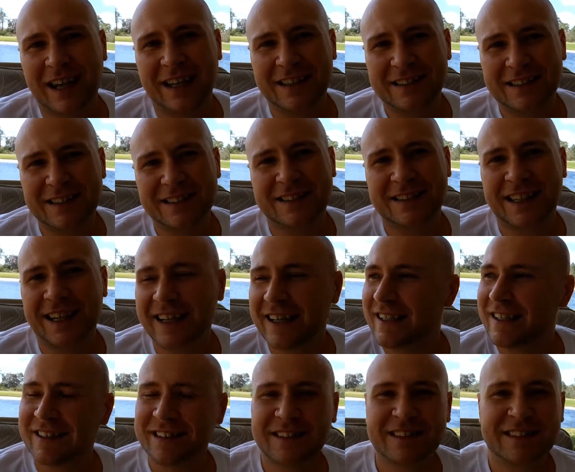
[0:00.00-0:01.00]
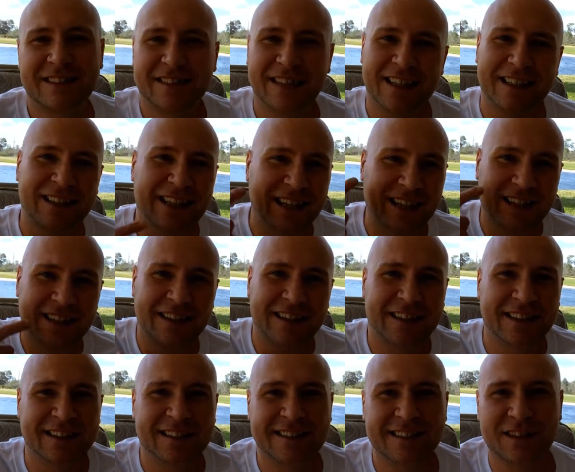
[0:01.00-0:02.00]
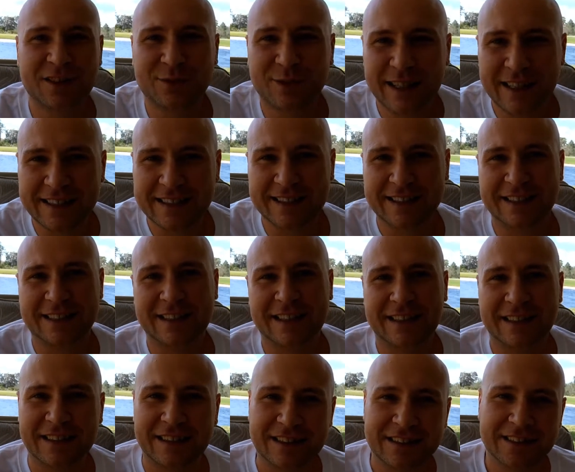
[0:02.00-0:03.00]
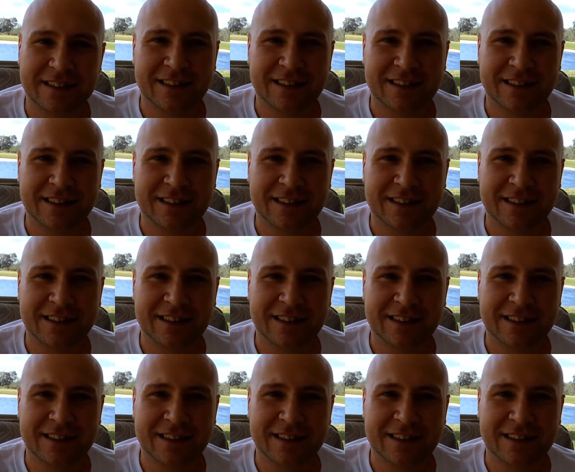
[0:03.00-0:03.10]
I just kind of take that into consideration, and